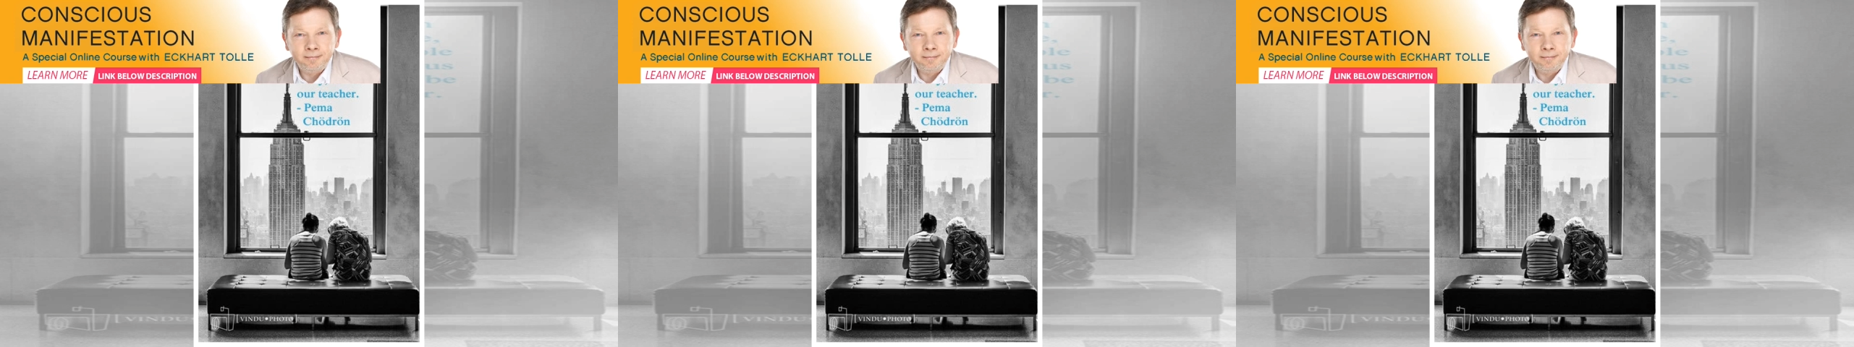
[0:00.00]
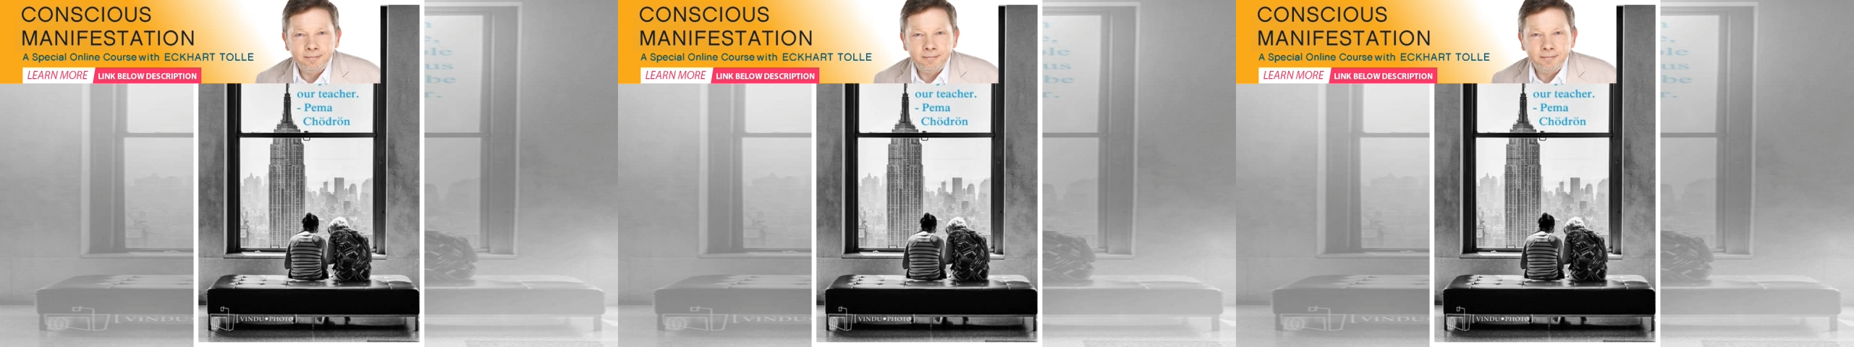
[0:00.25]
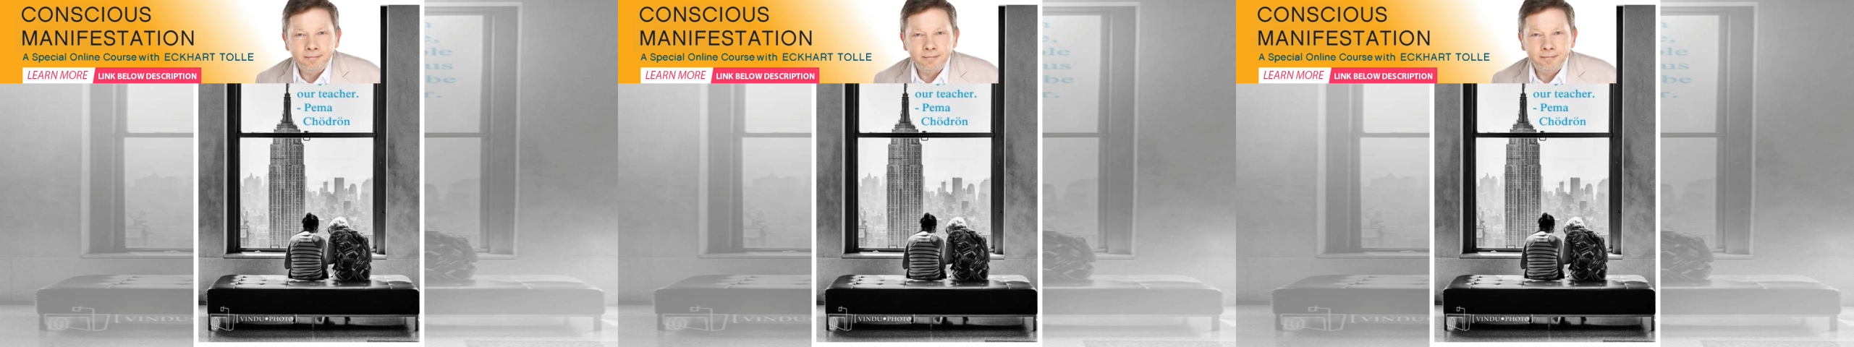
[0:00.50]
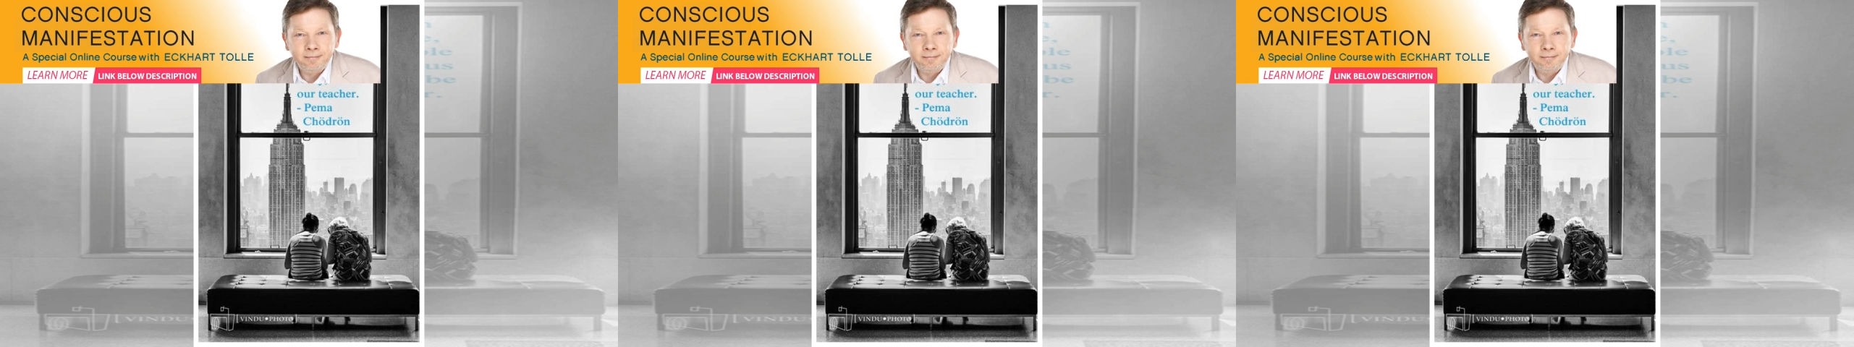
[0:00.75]

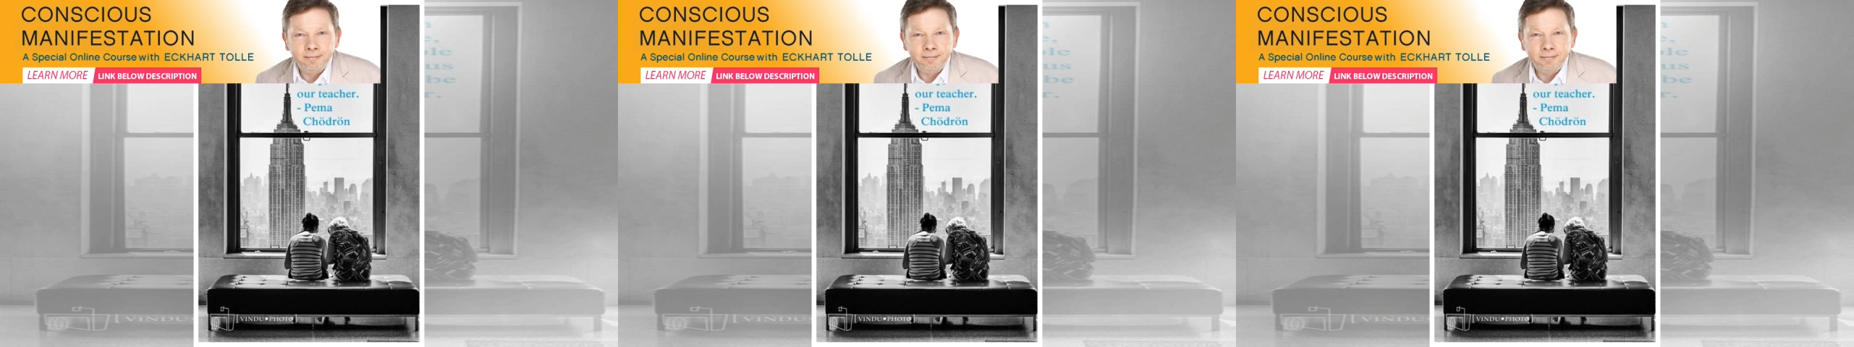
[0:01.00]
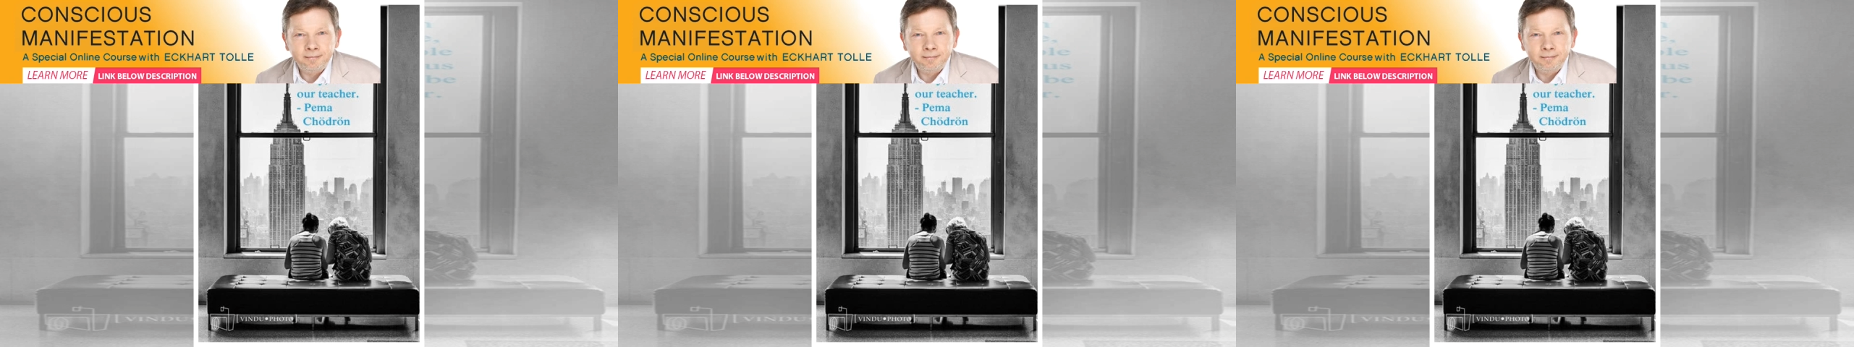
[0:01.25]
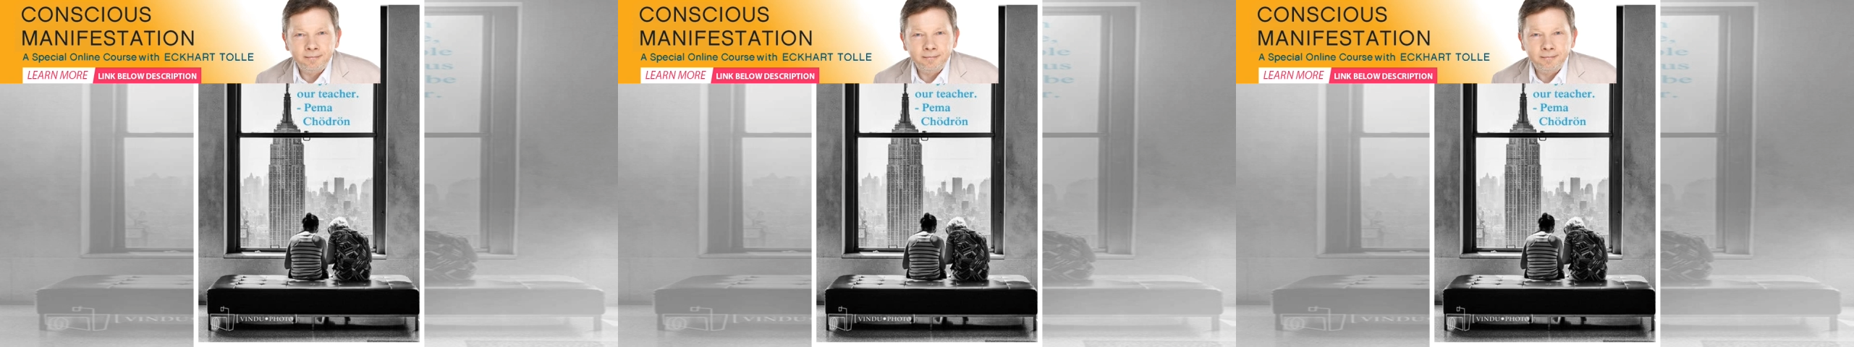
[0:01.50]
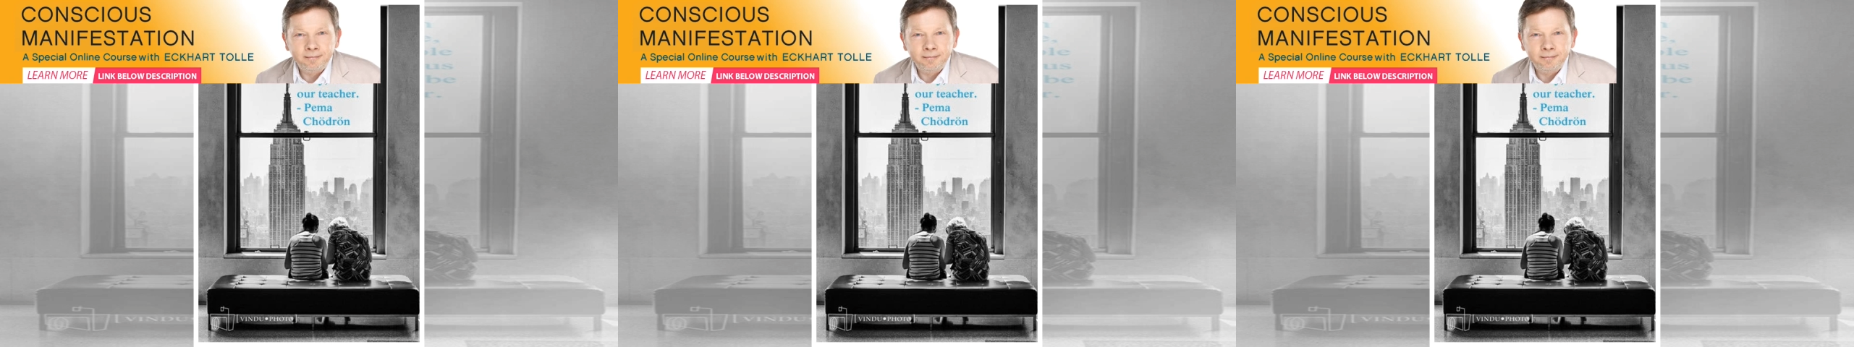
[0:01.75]

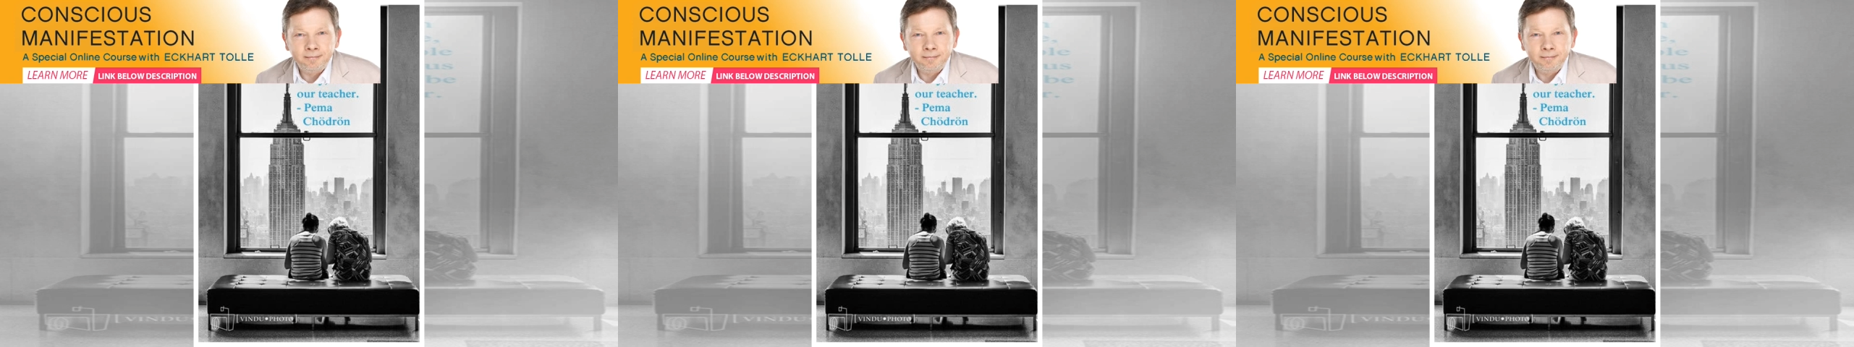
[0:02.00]
(no one is talking)